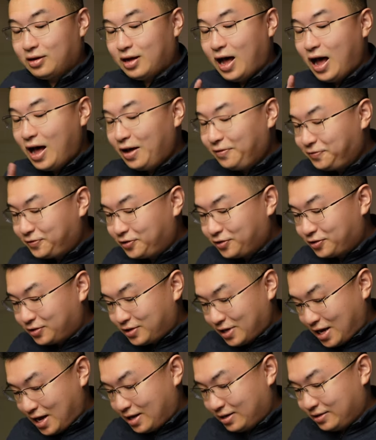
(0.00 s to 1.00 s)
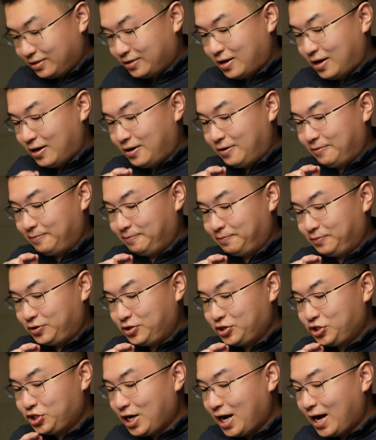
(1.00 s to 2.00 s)
After that,
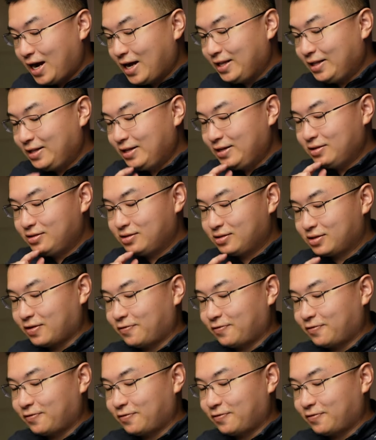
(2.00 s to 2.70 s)
the Chinese